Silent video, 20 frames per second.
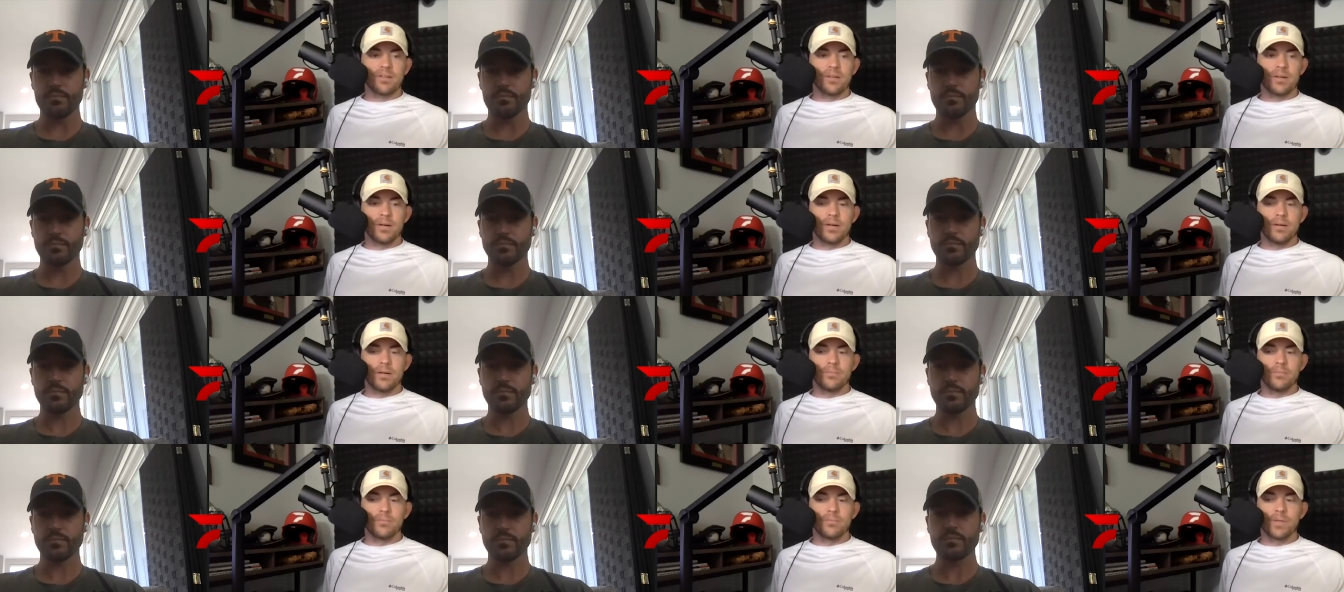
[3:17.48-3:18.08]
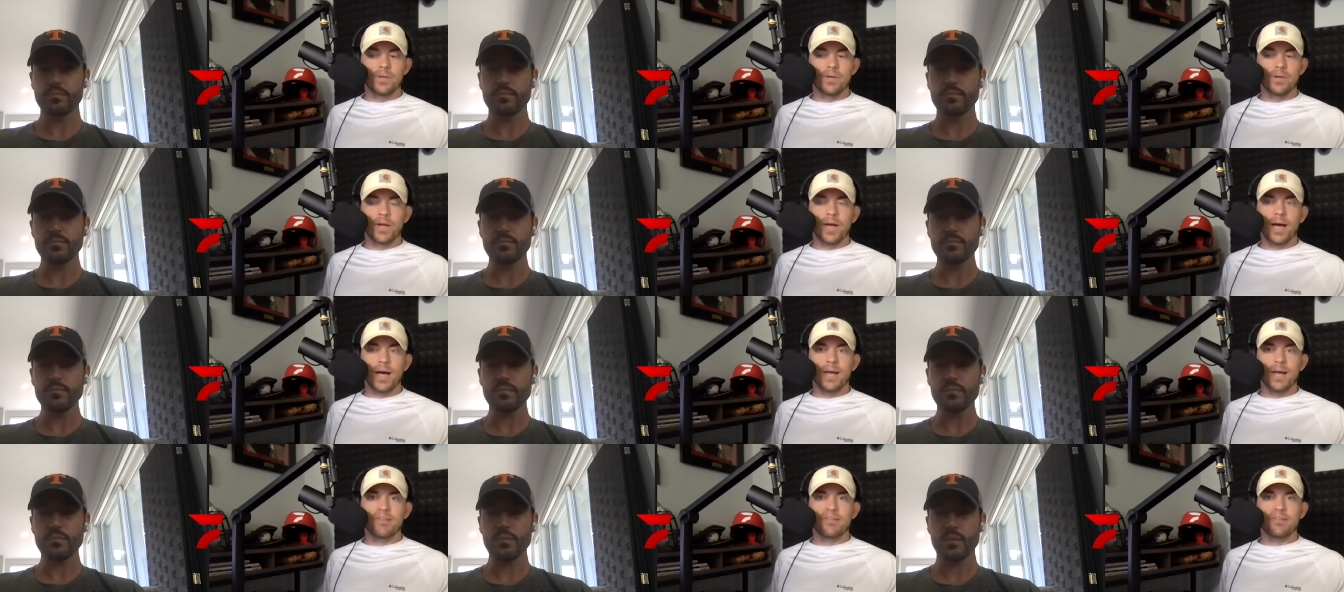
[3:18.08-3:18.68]
Speaker 1: Um, your
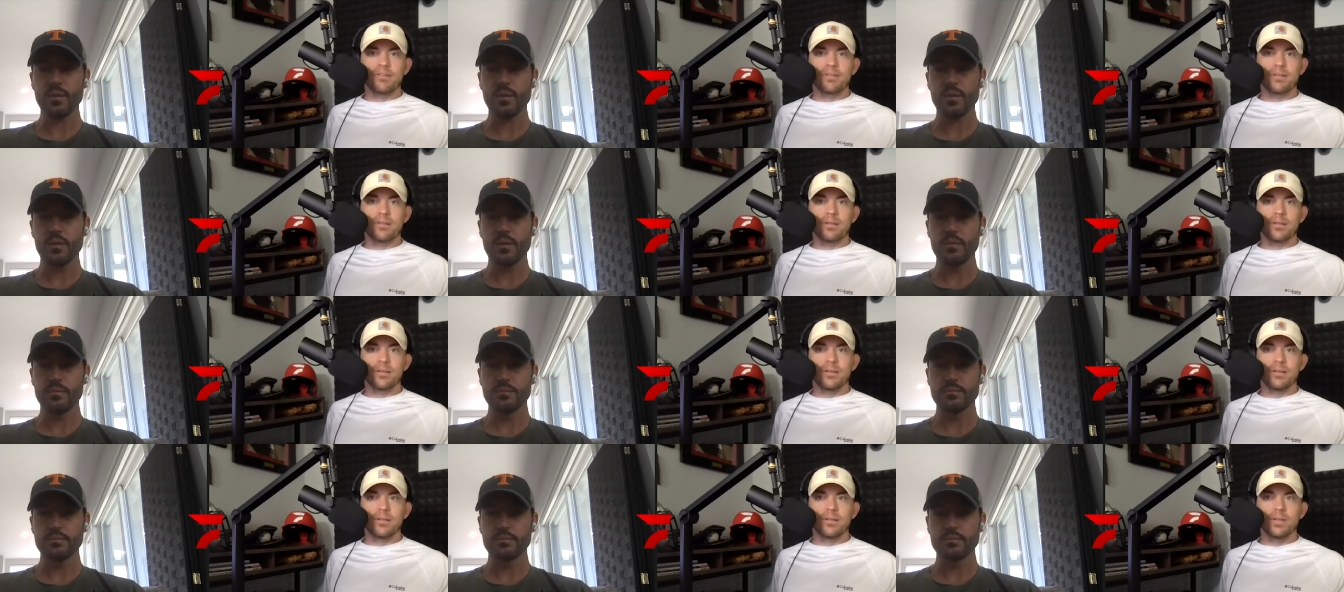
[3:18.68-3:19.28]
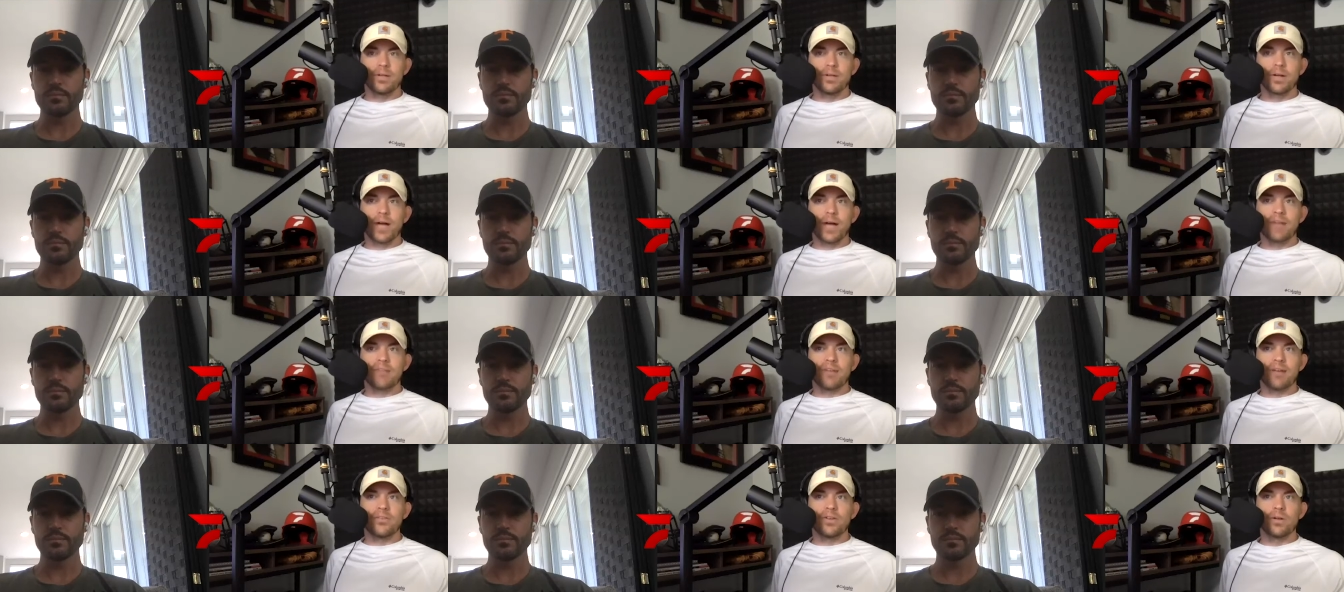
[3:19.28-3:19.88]
guys, your
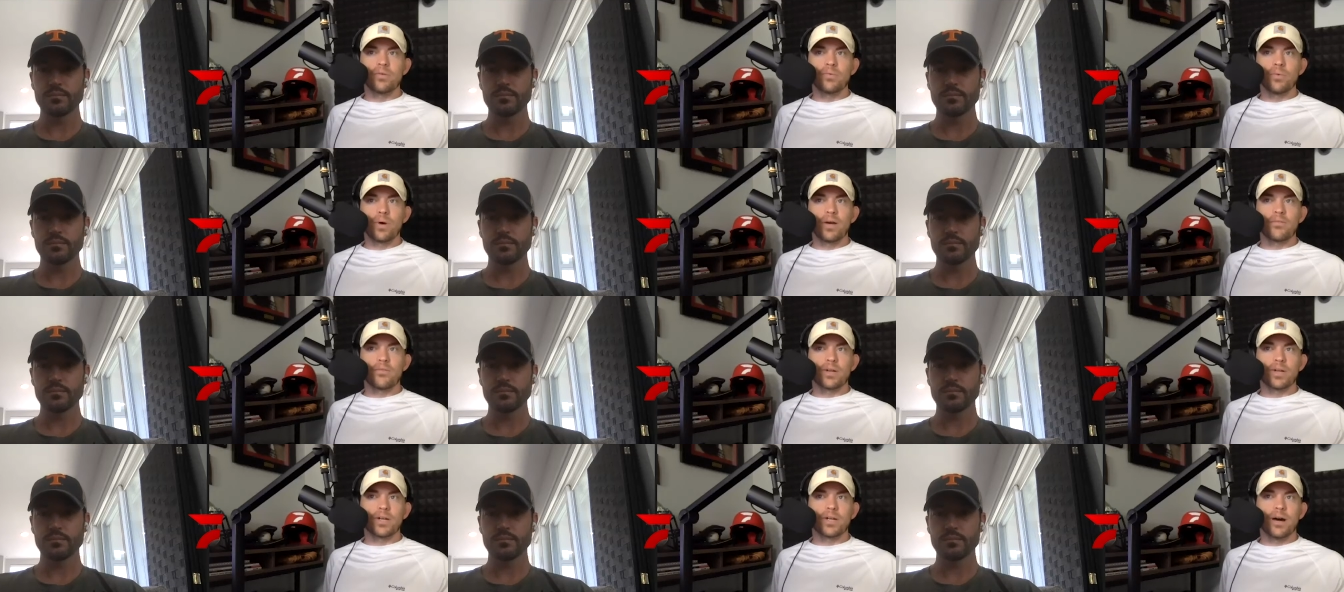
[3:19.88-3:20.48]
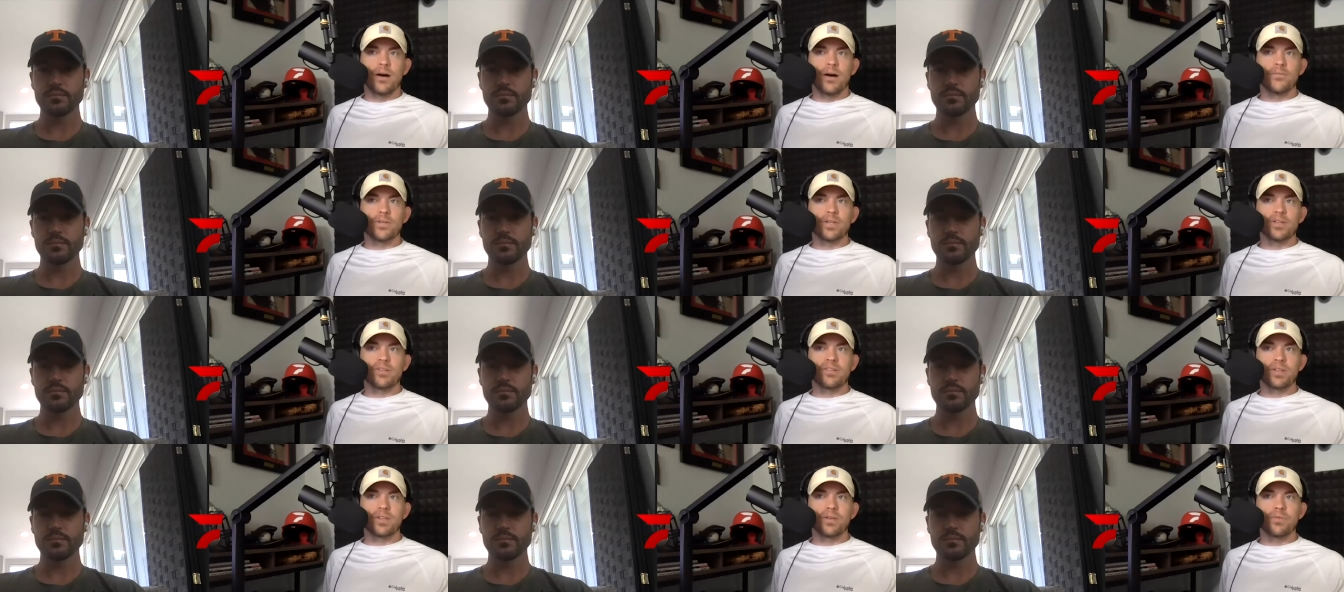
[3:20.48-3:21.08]
guys have an unwavering
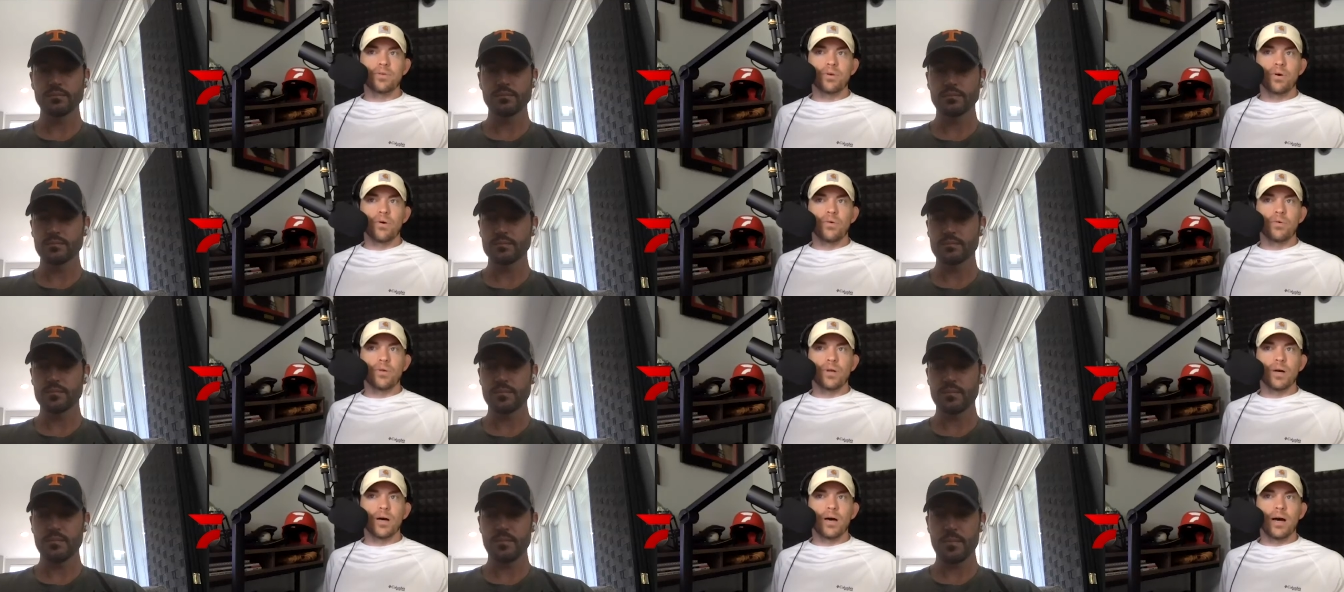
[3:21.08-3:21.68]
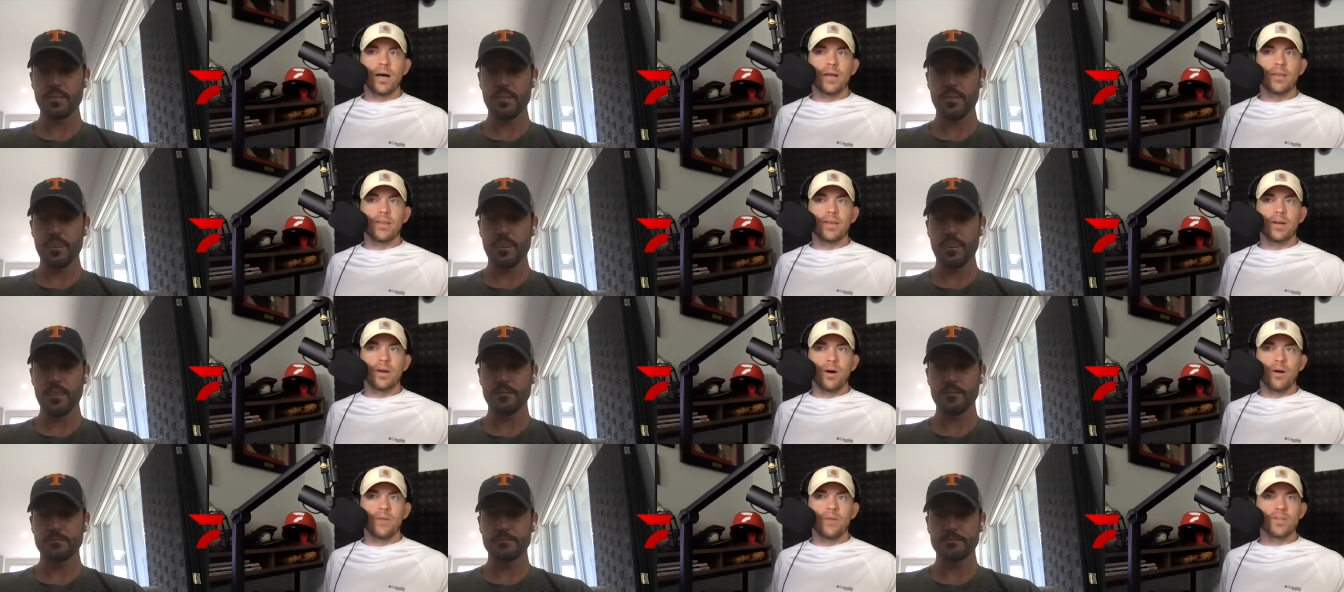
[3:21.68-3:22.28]
confidence that you don't, I
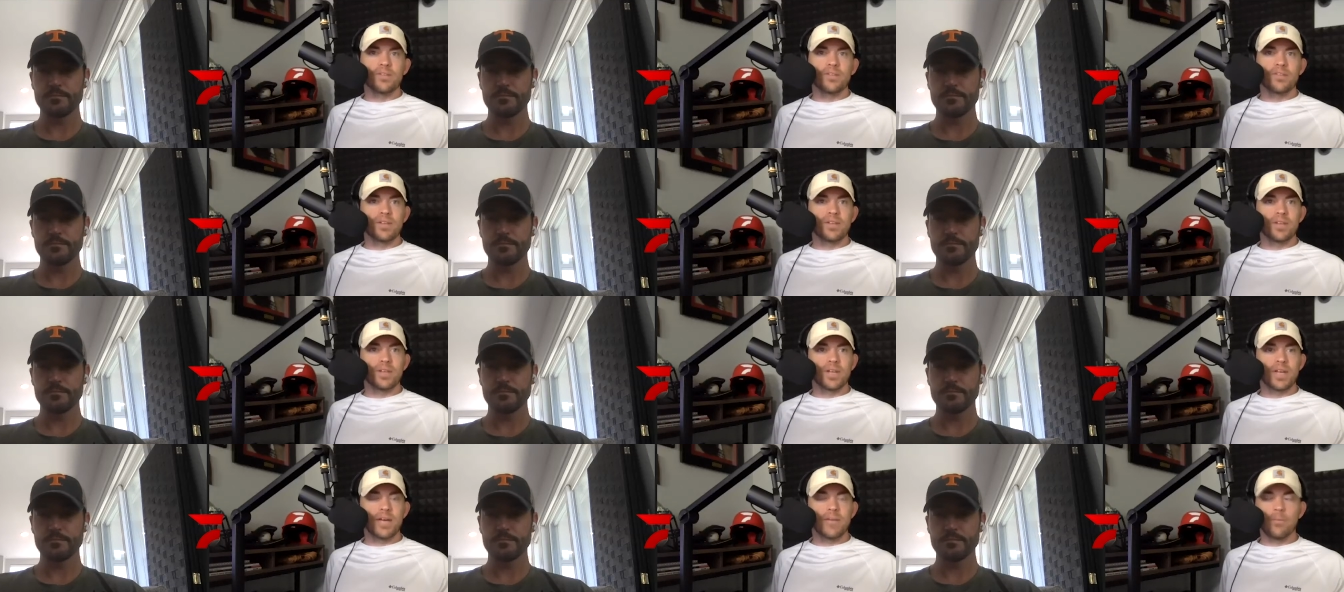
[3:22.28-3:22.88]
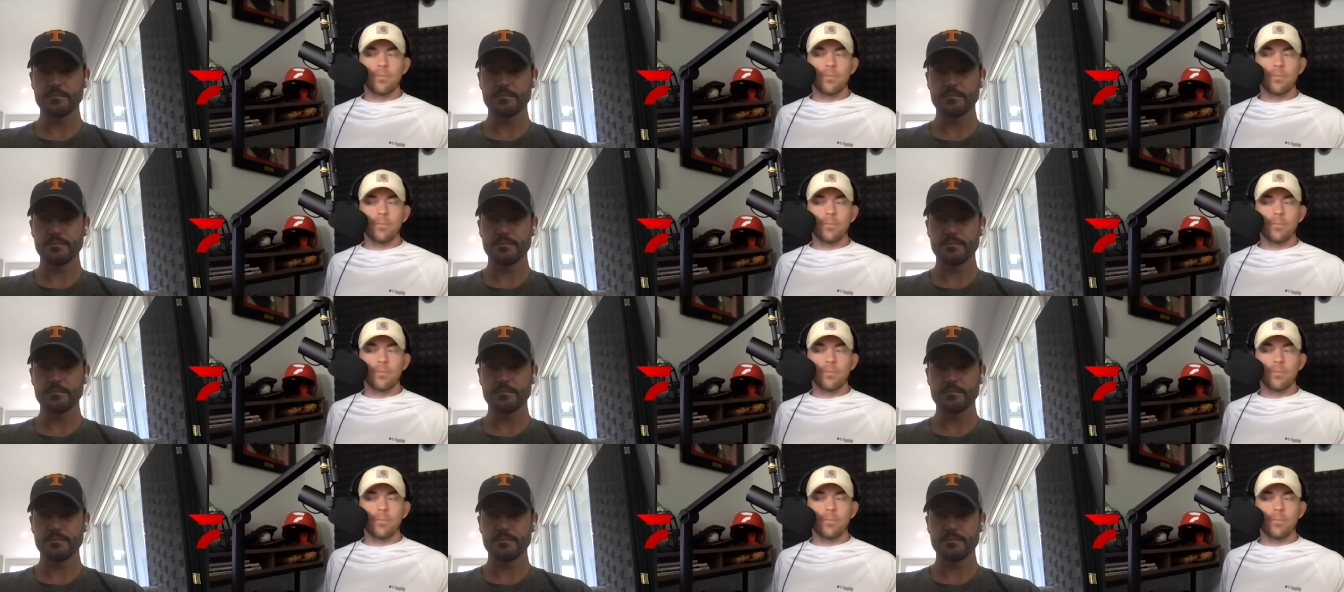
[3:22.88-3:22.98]
think, often see in the game of